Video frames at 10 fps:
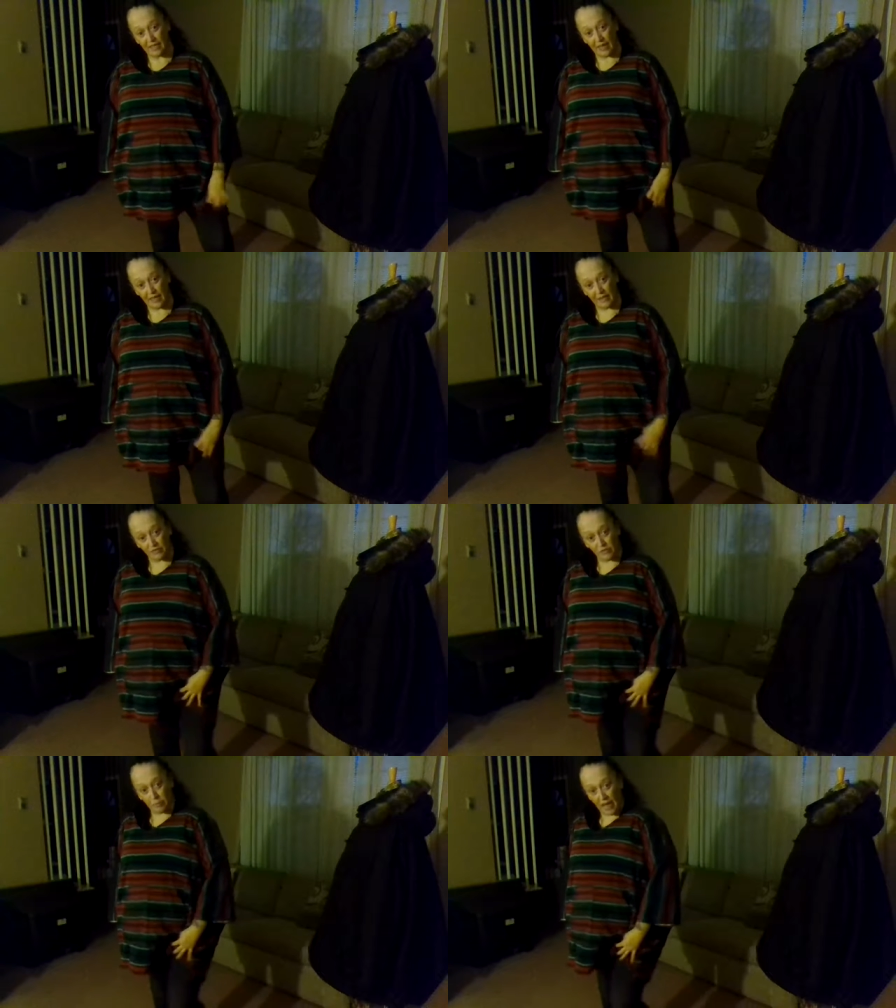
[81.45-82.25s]
And I
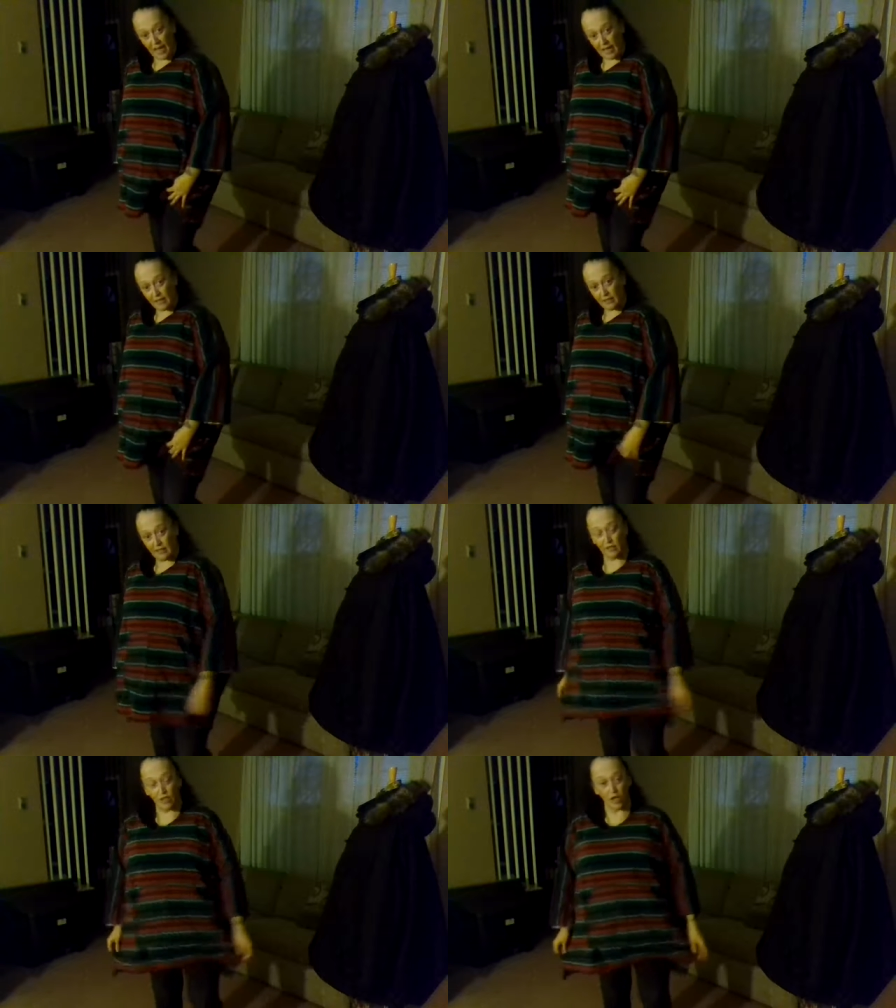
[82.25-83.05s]
left the back a
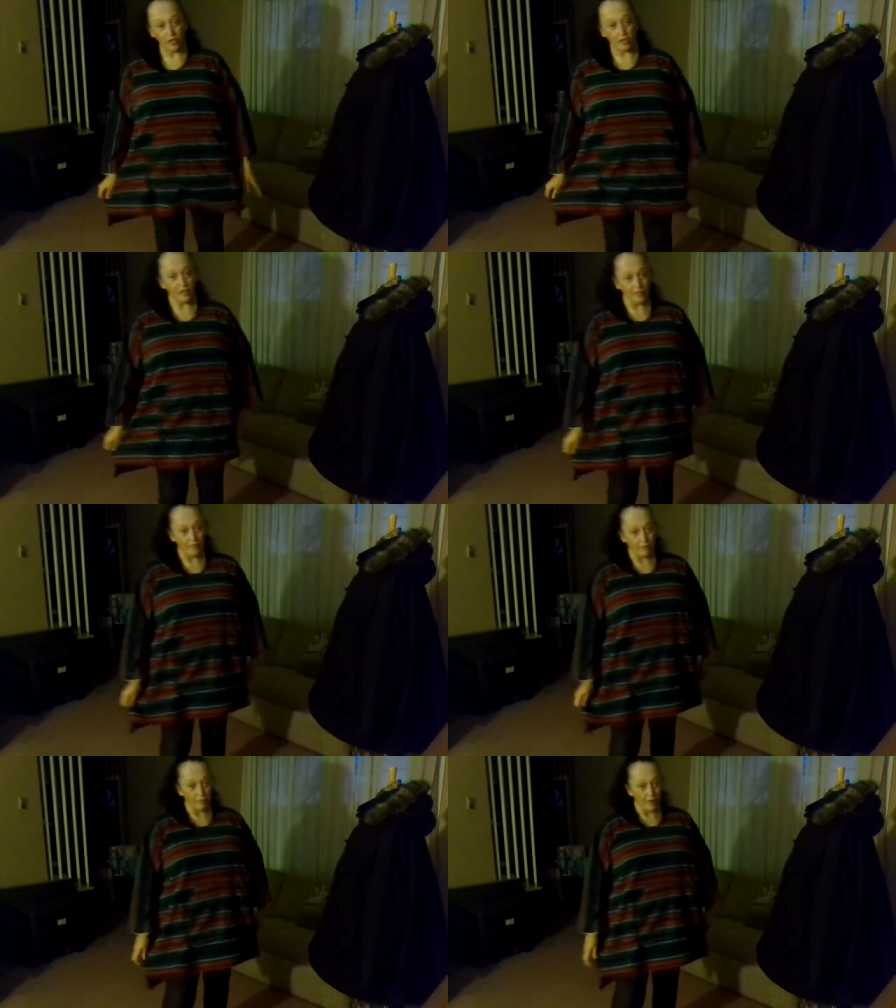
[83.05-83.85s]
little longer than
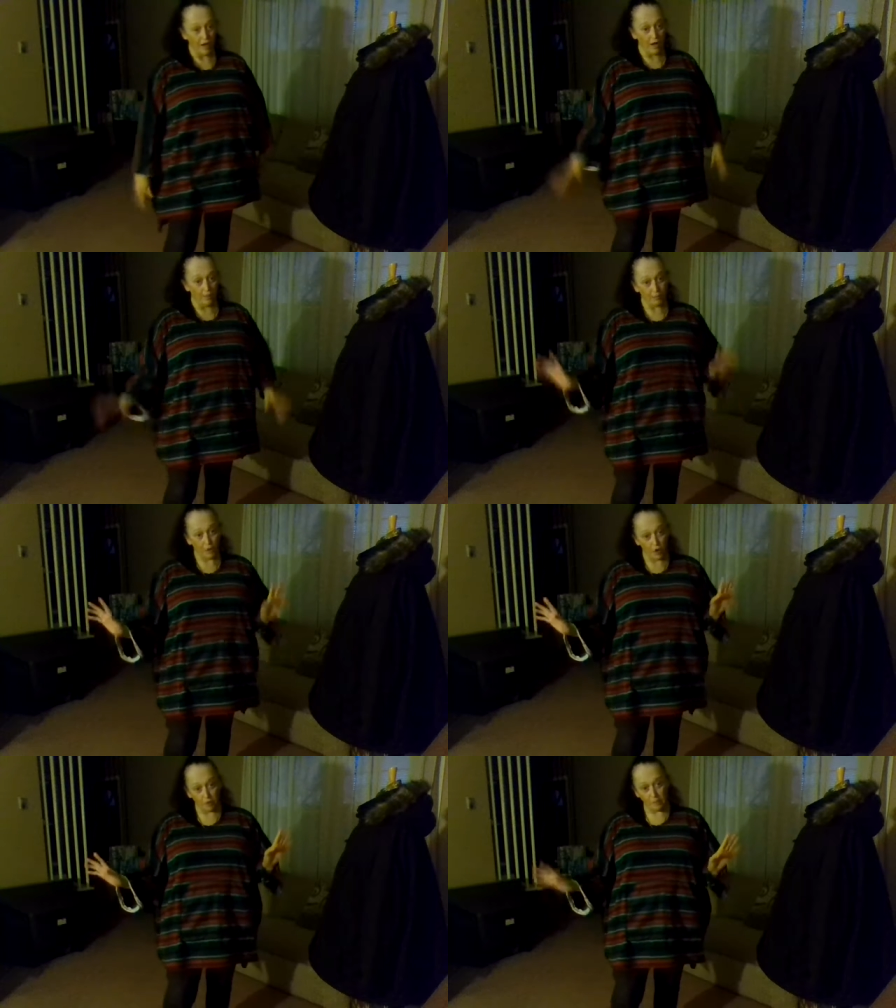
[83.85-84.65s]
the front on
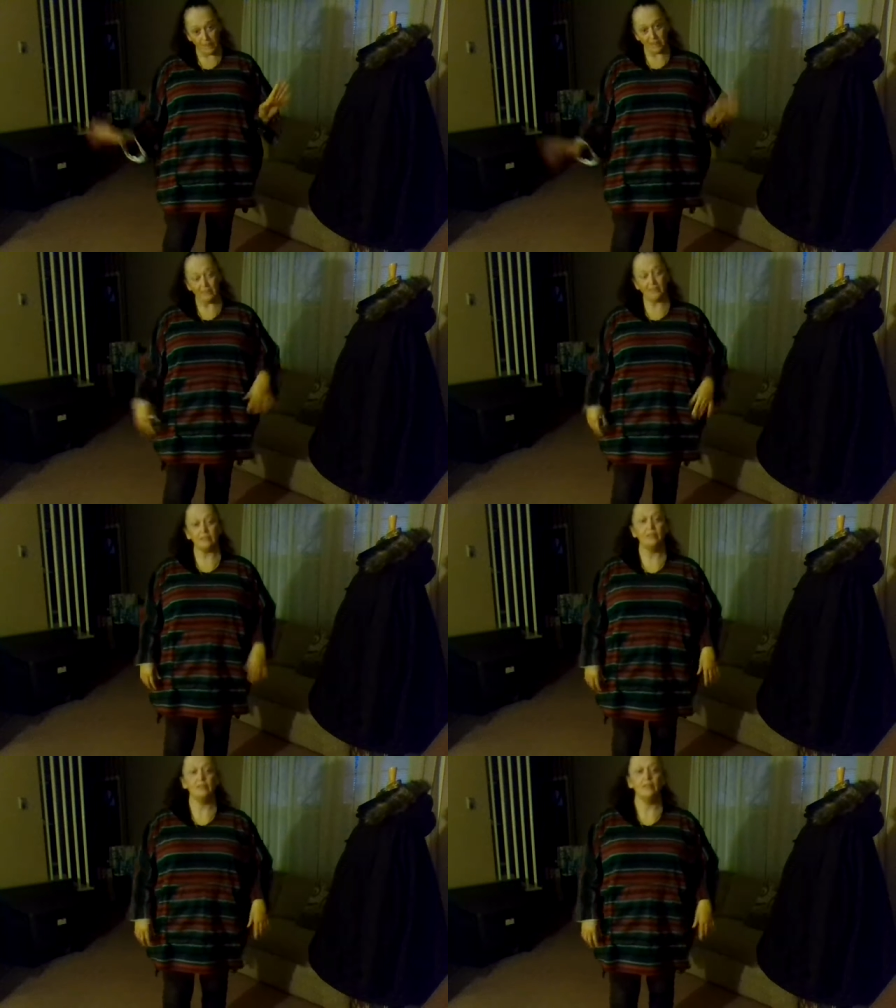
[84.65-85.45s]
purpose